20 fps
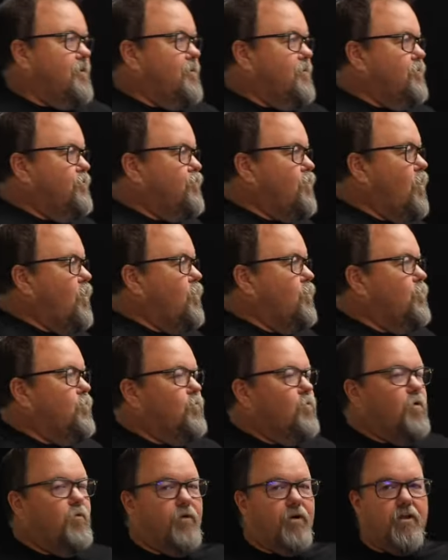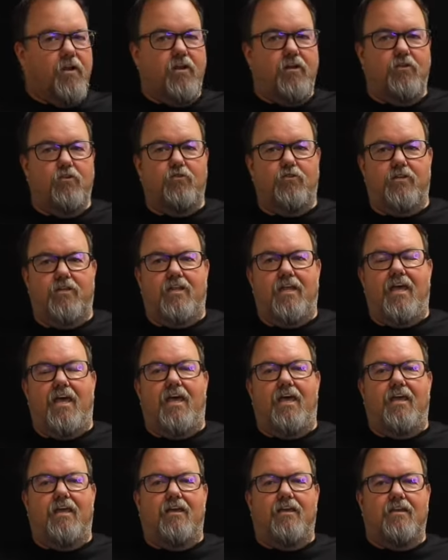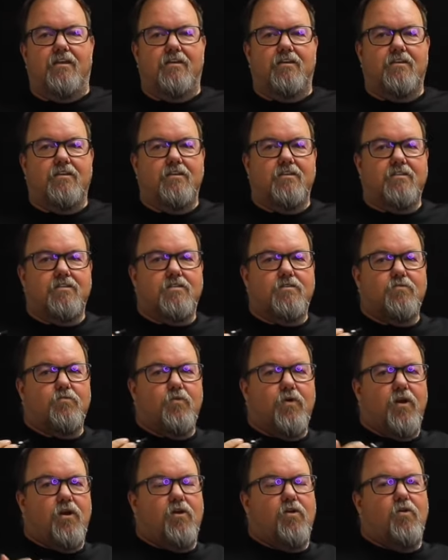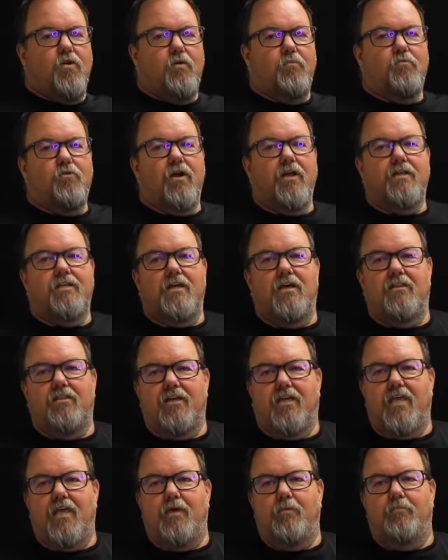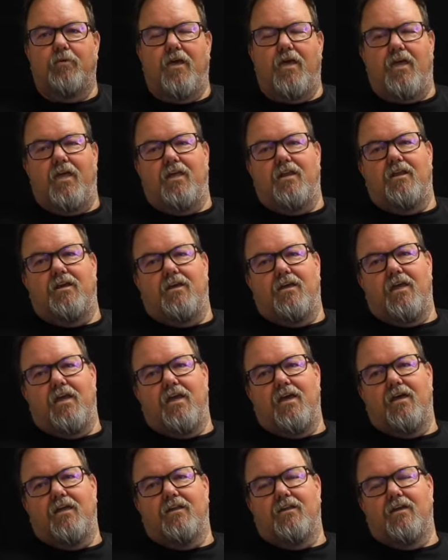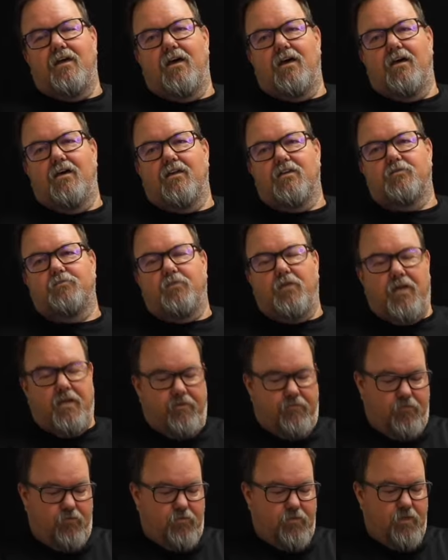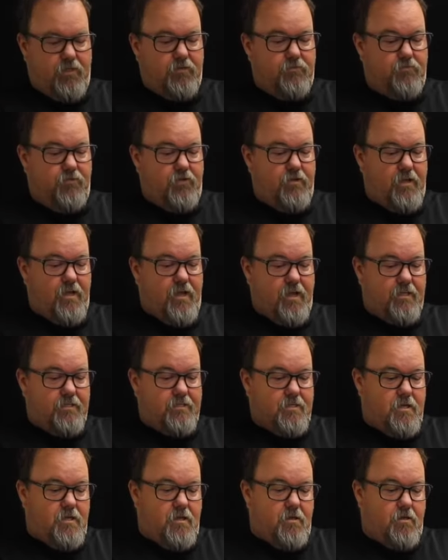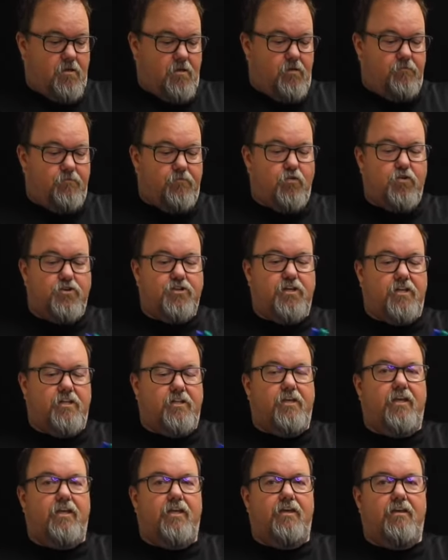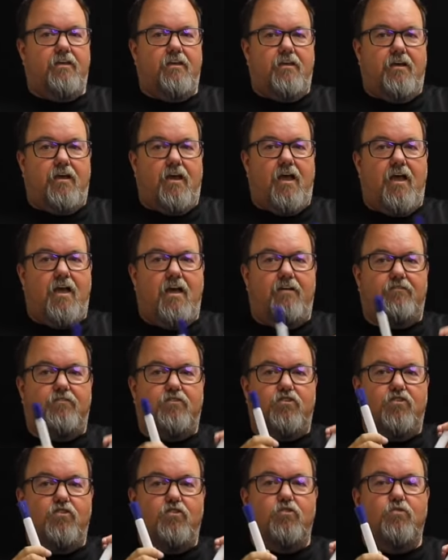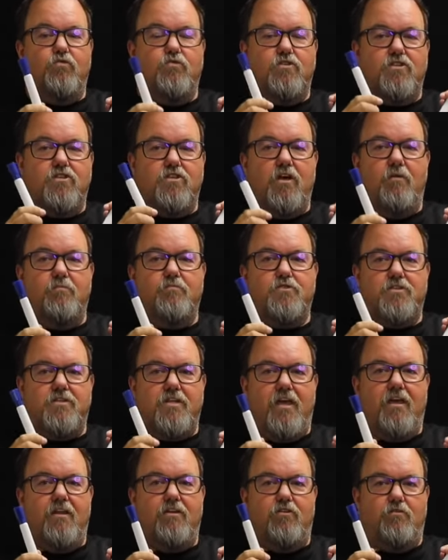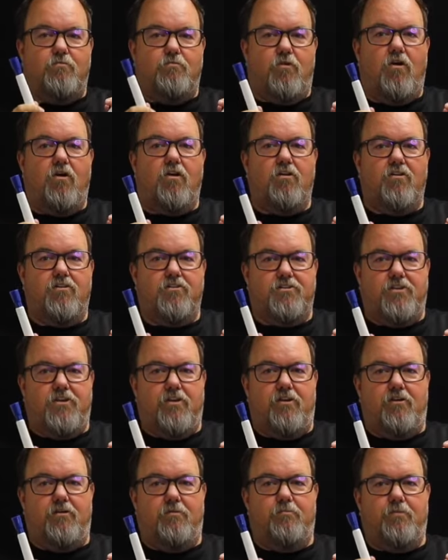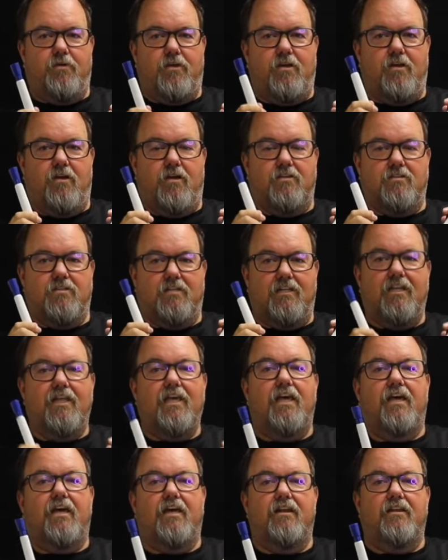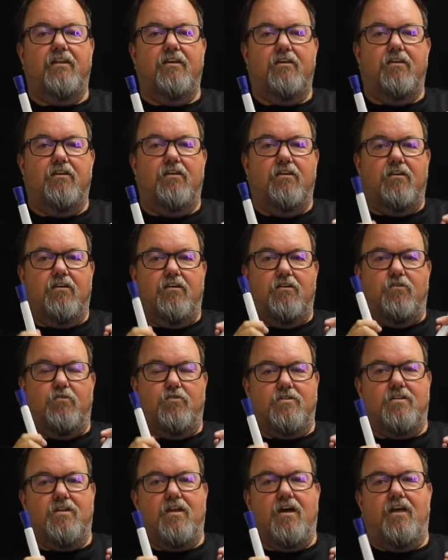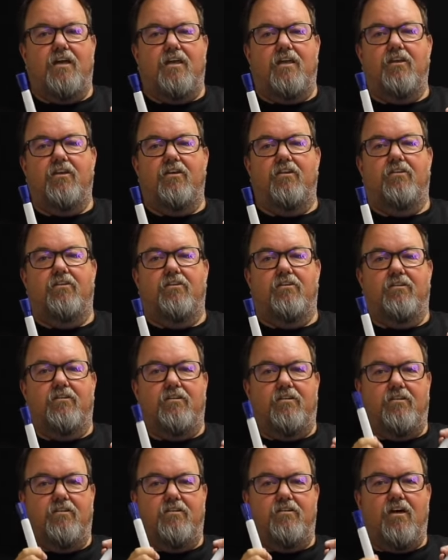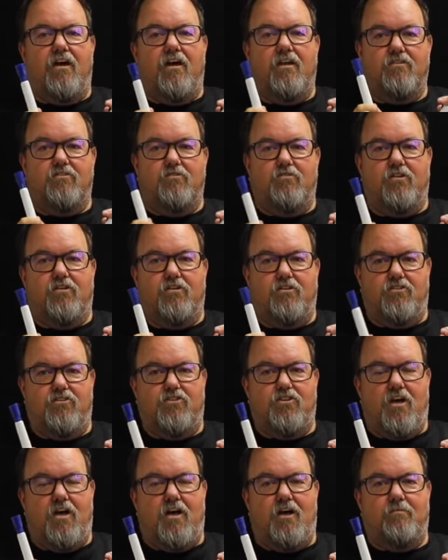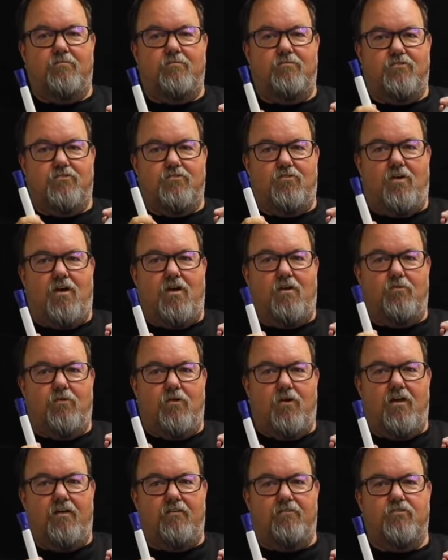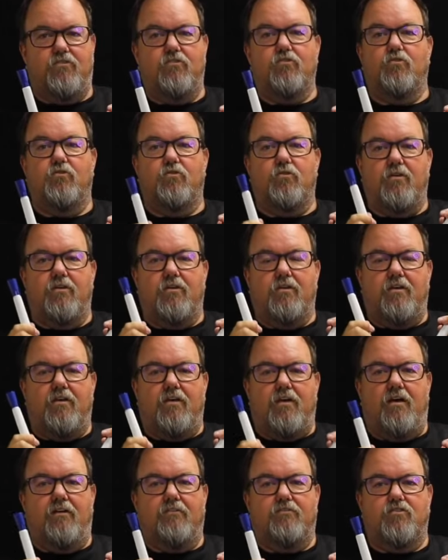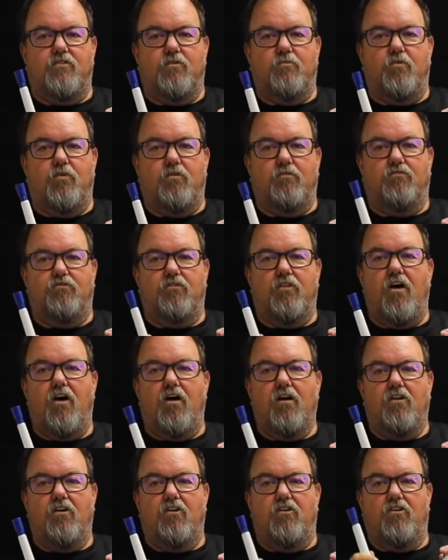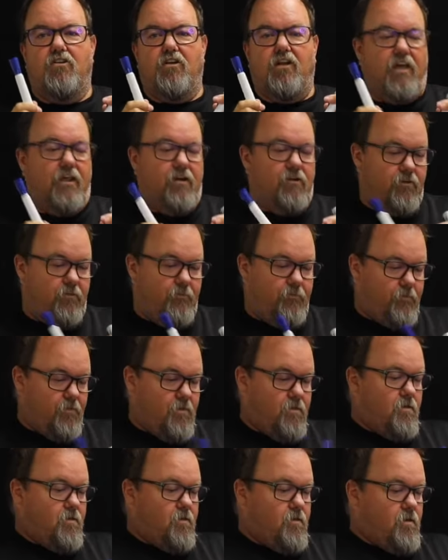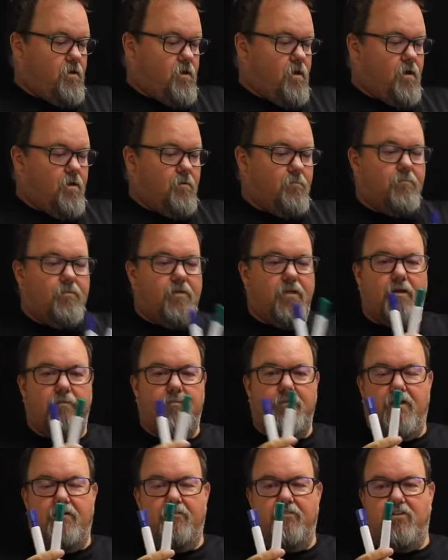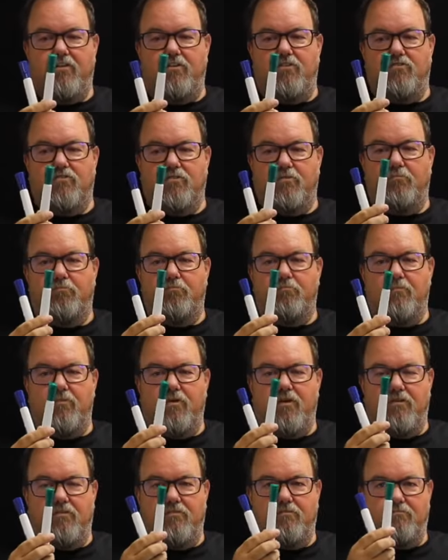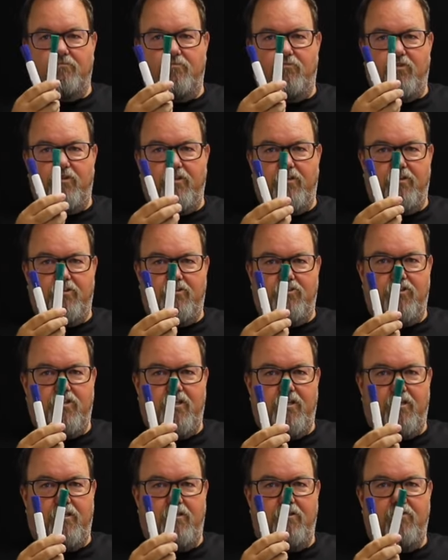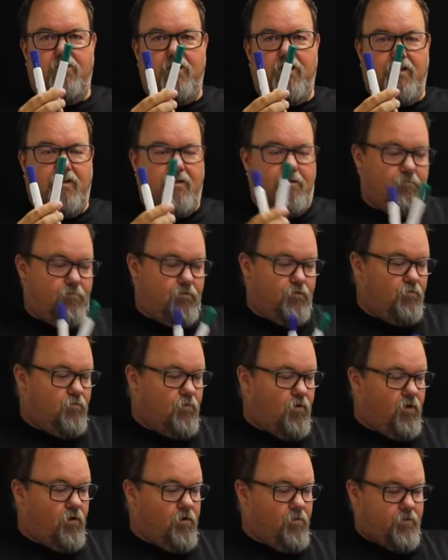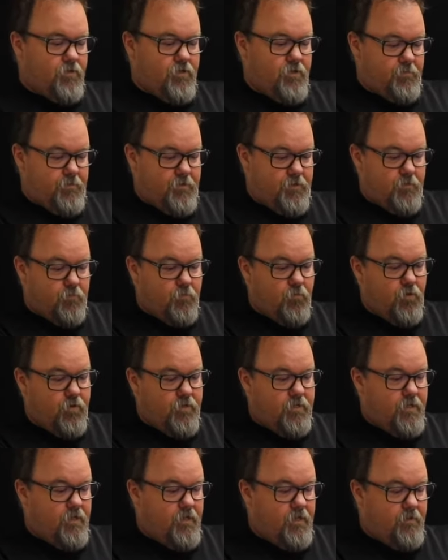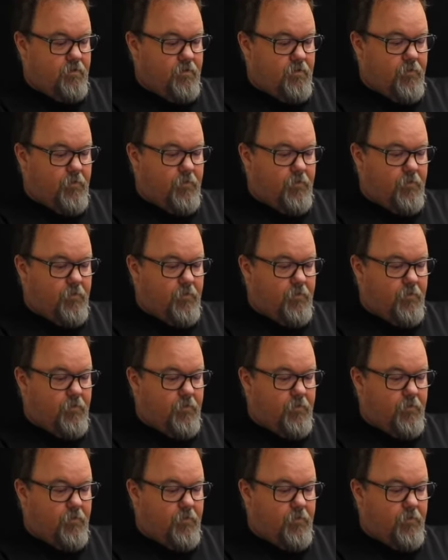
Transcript: So what we're going to do today is we are going to break down the campaign and explain a few things for you guys. Unfortunately, I have two substandard markers here because Lynn, who is not here, did not do a good job, so I will have to have someone flog her later. And I'm having to use a really shitty green and blue marker, which I'm disappointed in.